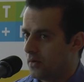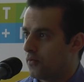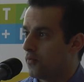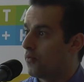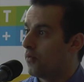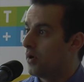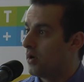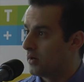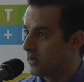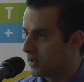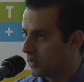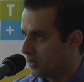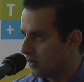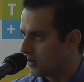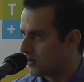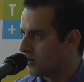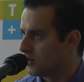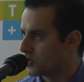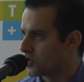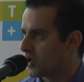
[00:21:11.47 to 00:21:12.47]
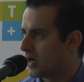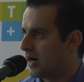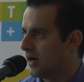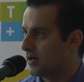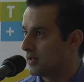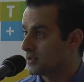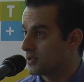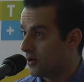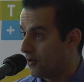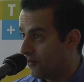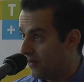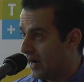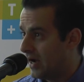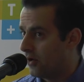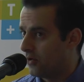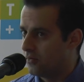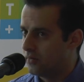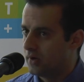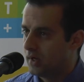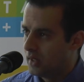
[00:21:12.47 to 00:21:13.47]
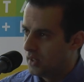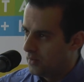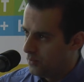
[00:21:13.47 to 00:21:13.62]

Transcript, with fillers: run clinical trials around